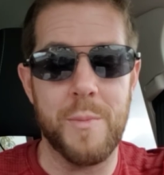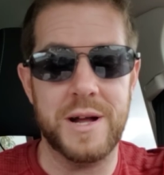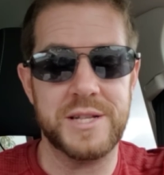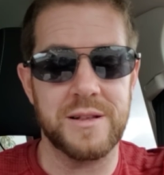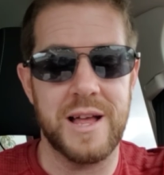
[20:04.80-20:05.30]

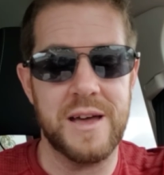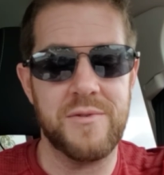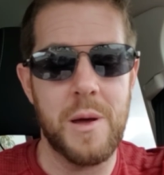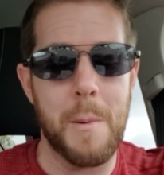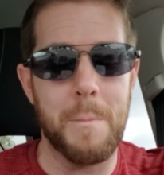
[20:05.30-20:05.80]
romantic
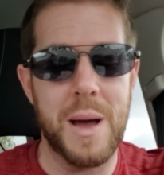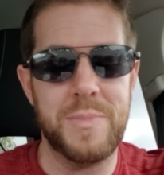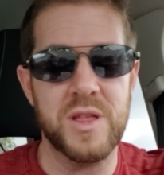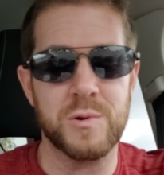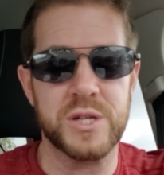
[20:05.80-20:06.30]
life
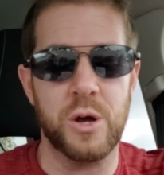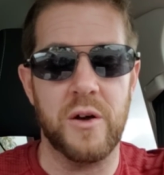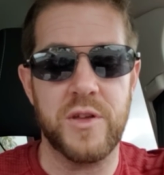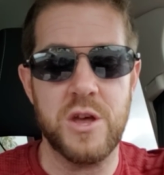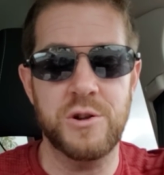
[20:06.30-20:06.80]
might be the
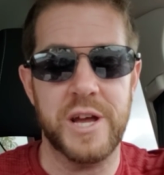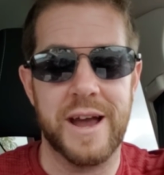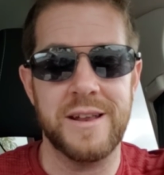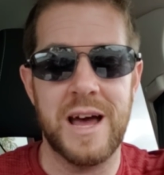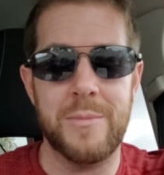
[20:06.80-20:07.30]
result of huge
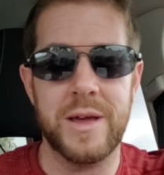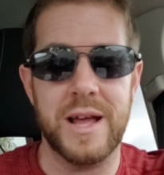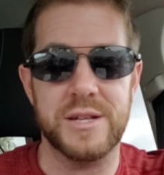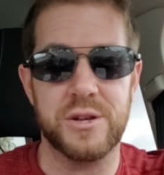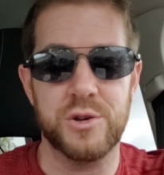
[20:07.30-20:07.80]

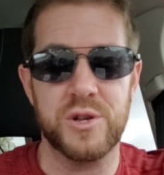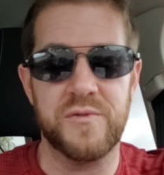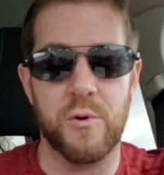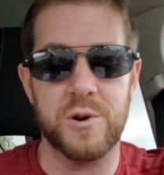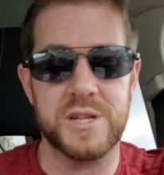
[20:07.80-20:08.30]
economic and
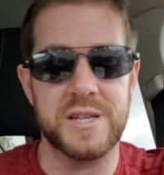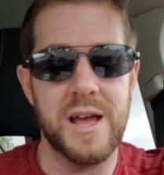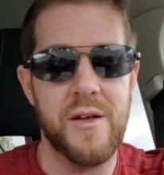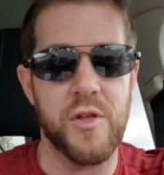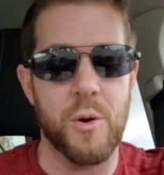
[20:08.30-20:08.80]
social forces
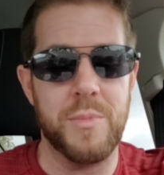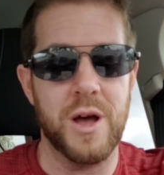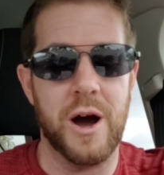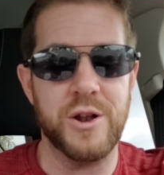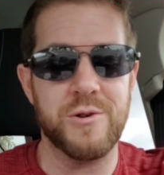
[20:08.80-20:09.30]
that are
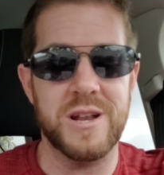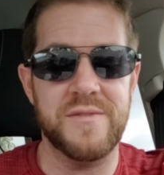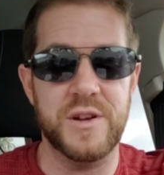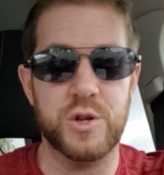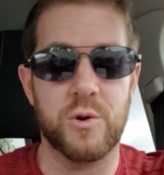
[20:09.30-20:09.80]
beyond your
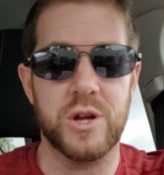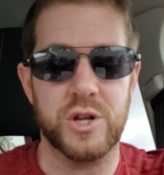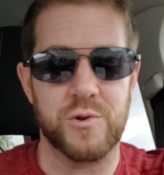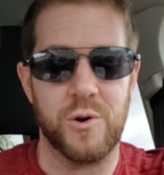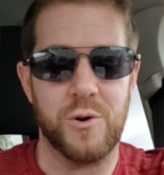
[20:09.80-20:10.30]
individual
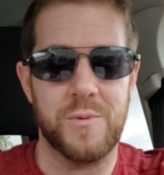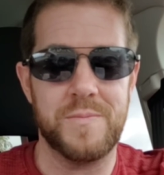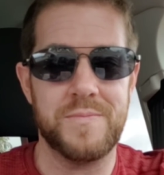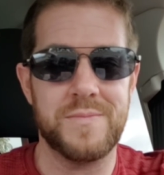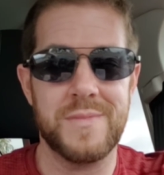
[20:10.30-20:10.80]
control.
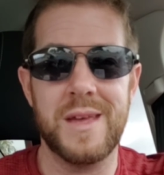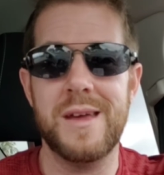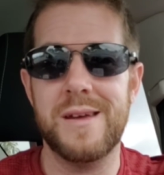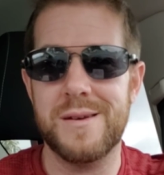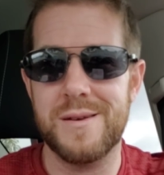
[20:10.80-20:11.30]

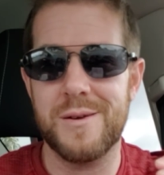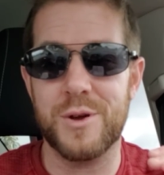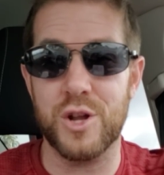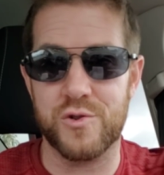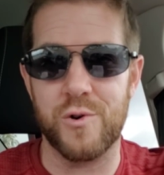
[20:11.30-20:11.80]

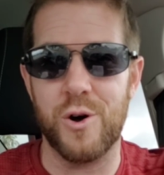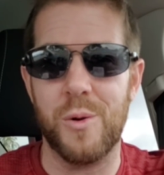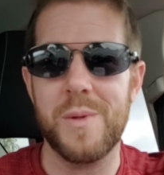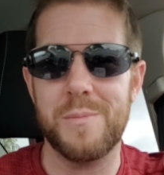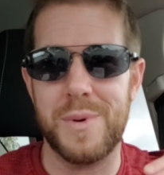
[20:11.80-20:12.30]

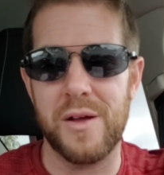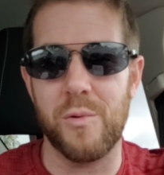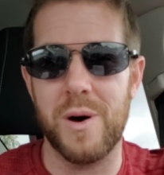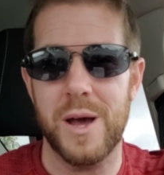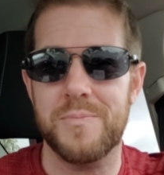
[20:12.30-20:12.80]
Control. By
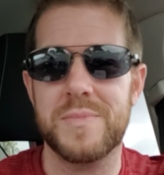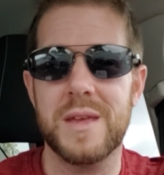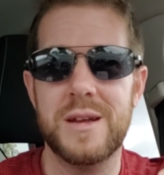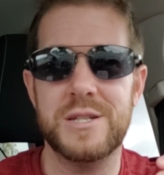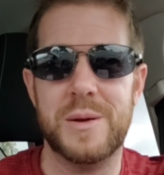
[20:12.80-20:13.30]
the way,
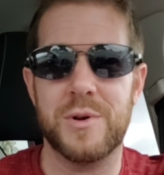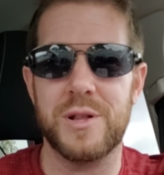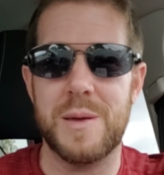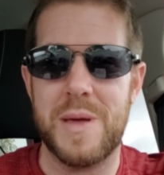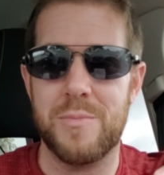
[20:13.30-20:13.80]

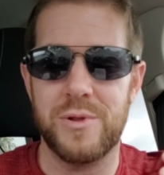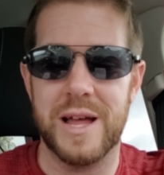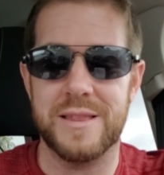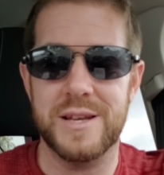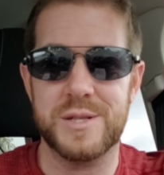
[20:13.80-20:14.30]
typically people
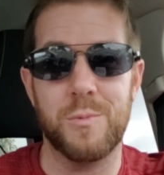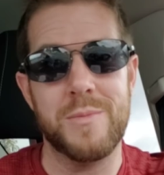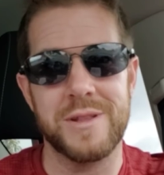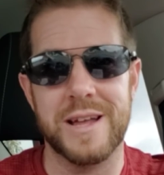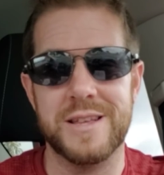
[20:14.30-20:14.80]
like this,
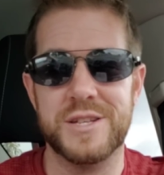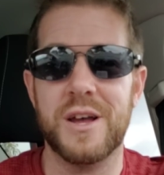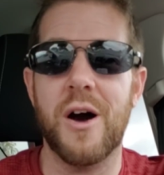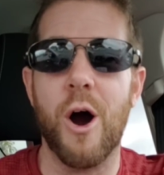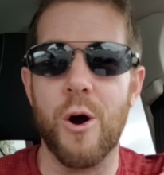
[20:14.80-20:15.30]
women like
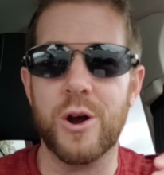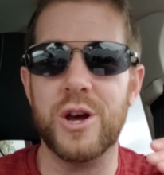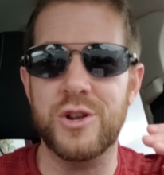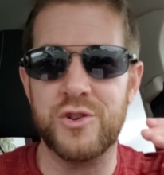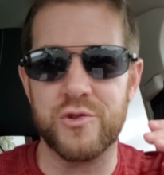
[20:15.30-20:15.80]
this, are
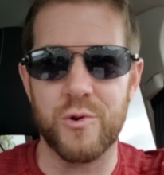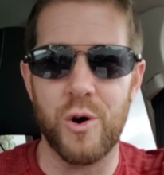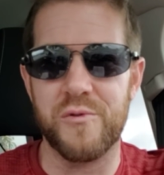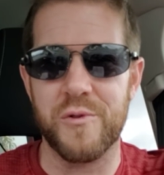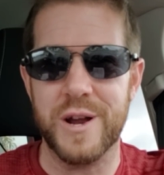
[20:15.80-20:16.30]

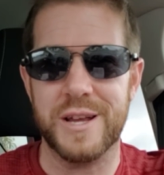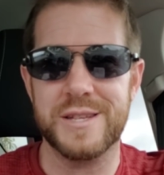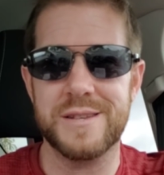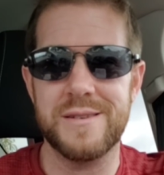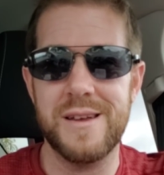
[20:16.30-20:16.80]
control
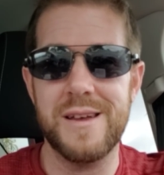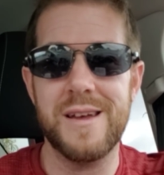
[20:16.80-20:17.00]
freaks.